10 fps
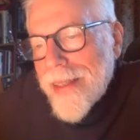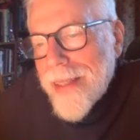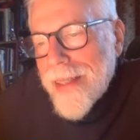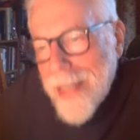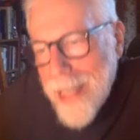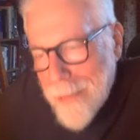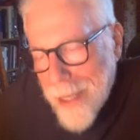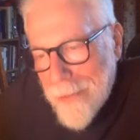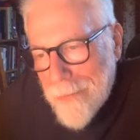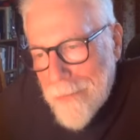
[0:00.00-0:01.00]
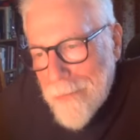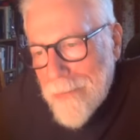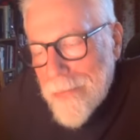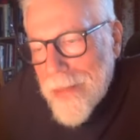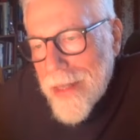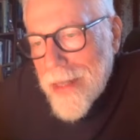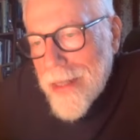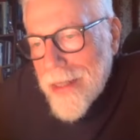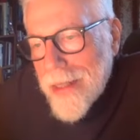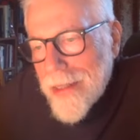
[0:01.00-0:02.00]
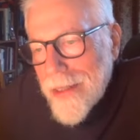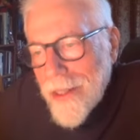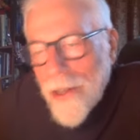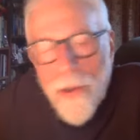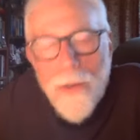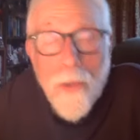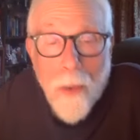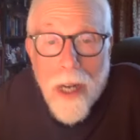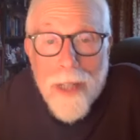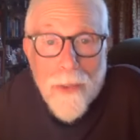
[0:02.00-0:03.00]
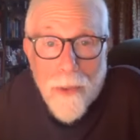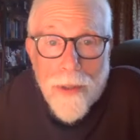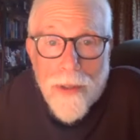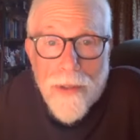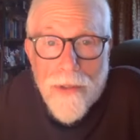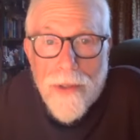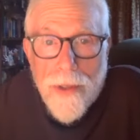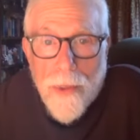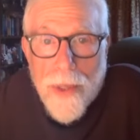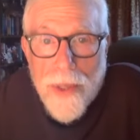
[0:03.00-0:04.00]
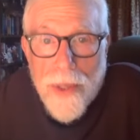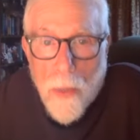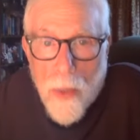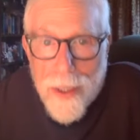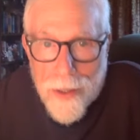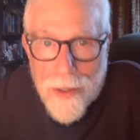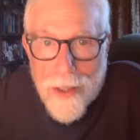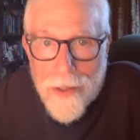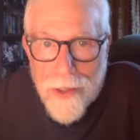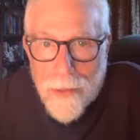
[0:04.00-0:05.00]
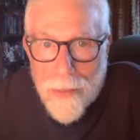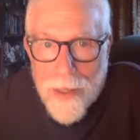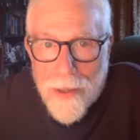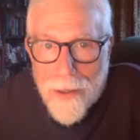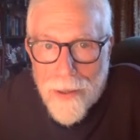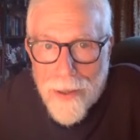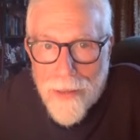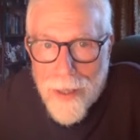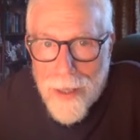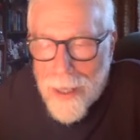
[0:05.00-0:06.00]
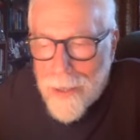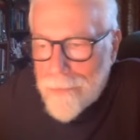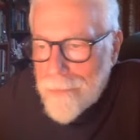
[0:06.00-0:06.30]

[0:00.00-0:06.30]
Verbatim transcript: Thelema, you know, whose watchword is do what thou wilt, shall be the whole of the law.